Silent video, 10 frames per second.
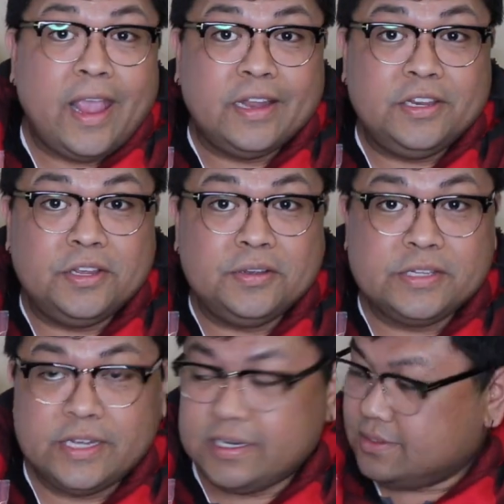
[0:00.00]
and
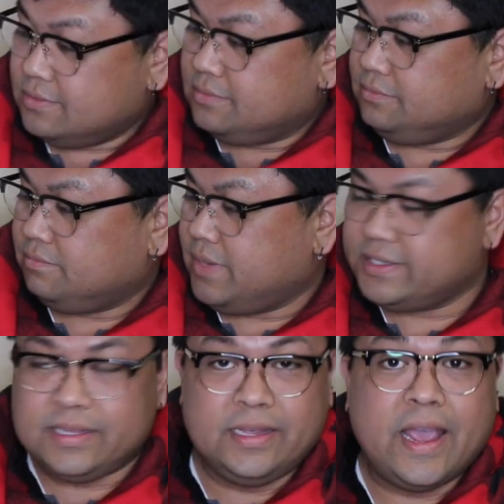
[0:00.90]
use it
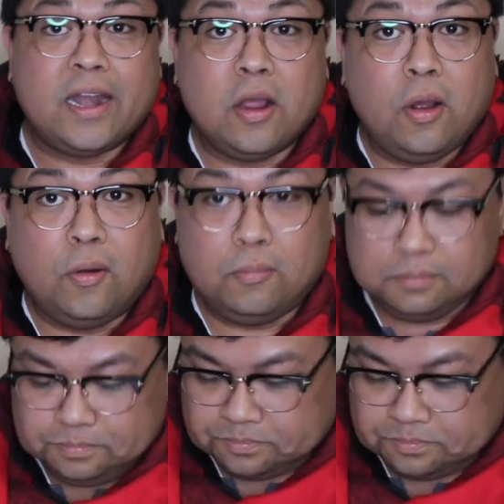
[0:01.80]
basically at home.